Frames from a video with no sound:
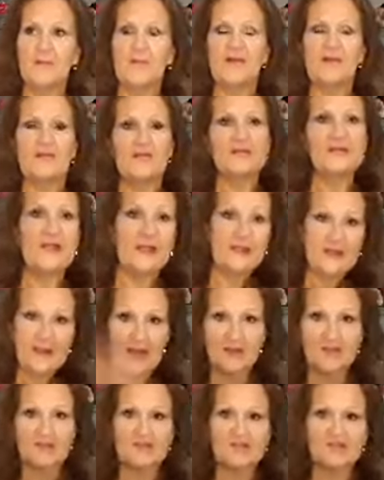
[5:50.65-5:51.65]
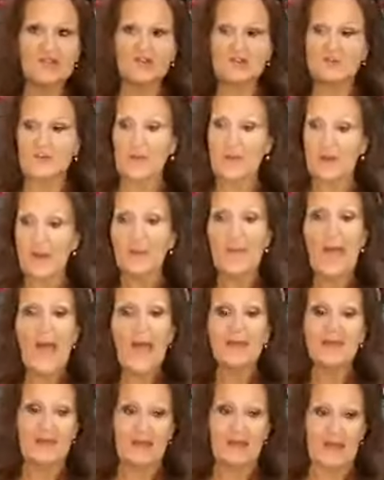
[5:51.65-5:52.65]
but the technology changed. But
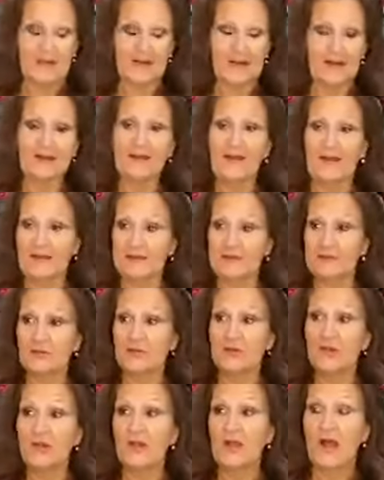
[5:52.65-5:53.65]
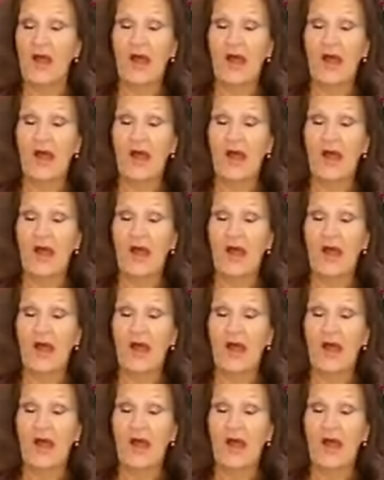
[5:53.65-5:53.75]
back then in high school,